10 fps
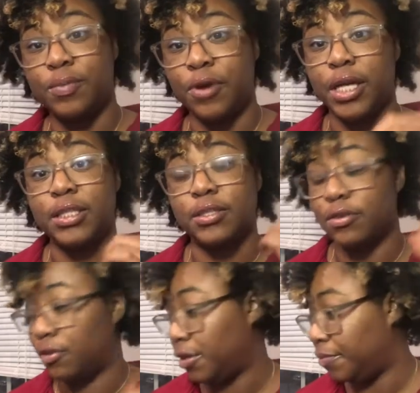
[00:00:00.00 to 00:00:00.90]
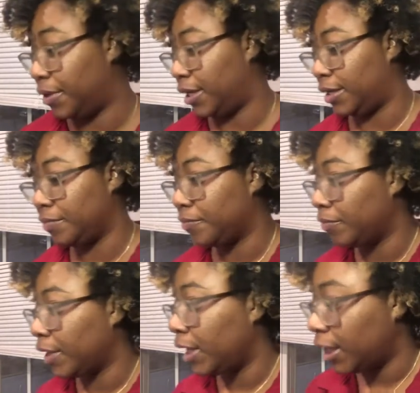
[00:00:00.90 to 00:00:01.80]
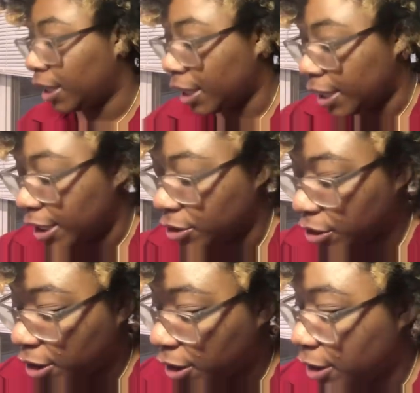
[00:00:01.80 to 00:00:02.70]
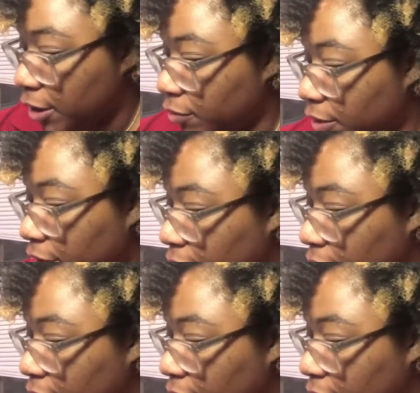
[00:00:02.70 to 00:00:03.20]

price it's going to be. And as you can see with the